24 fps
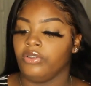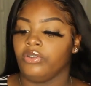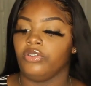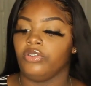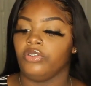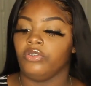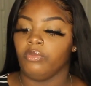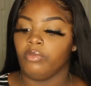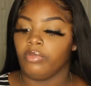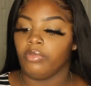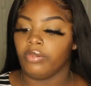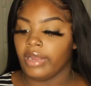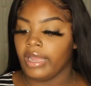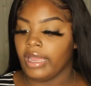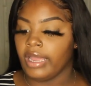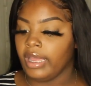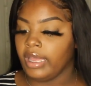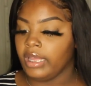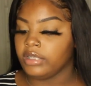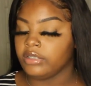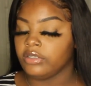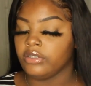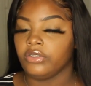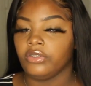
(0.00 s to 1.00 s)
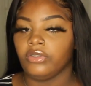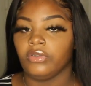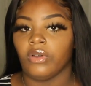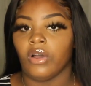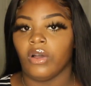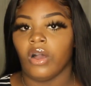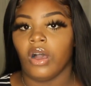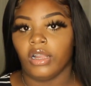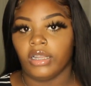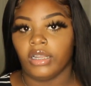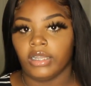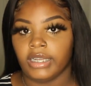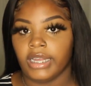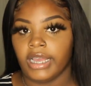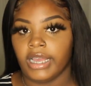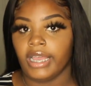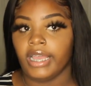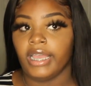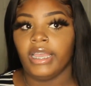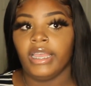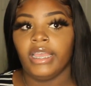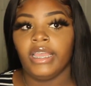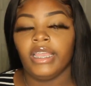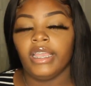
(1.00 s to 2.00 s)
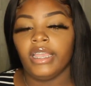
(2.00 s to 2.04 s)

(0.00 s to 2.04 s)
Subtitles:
You can do braids, you can do all of that.